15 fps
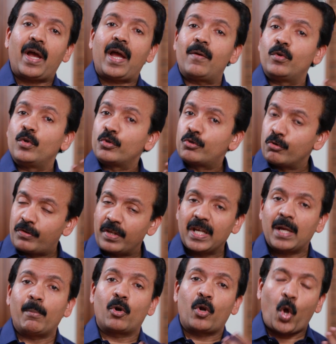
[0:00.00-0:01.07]
I used to think
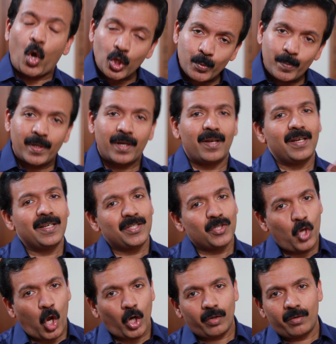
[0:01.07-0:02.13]
about hospitals,
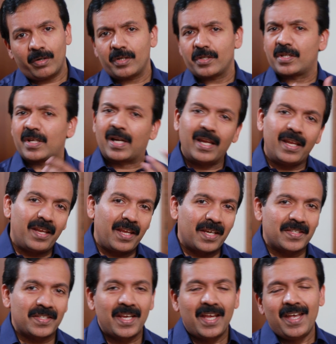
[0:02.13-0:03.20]
doctors,
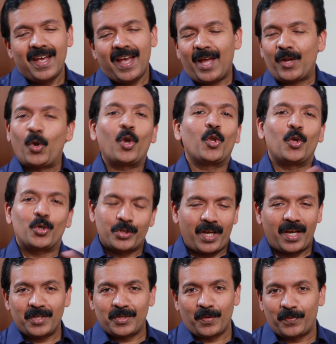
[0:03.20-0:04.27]
clinics, and all those
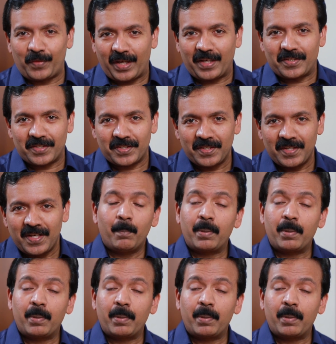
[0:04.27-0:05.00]
kinds of things.